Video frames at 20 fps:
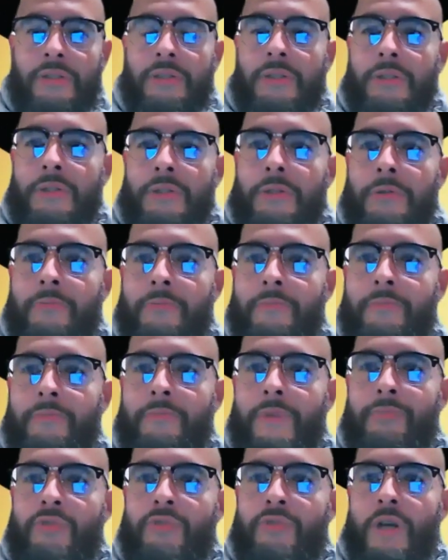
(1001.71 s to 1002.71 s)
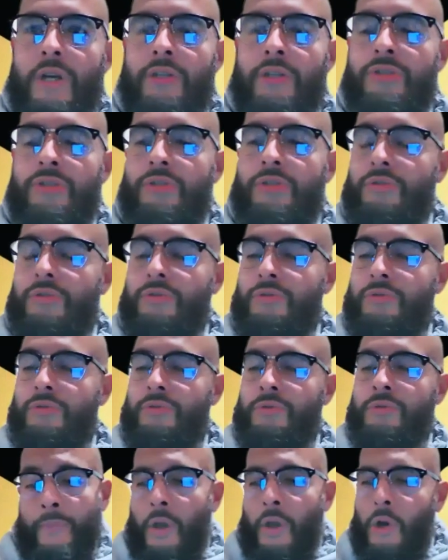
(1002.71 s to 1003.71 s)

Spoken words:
I'm trying to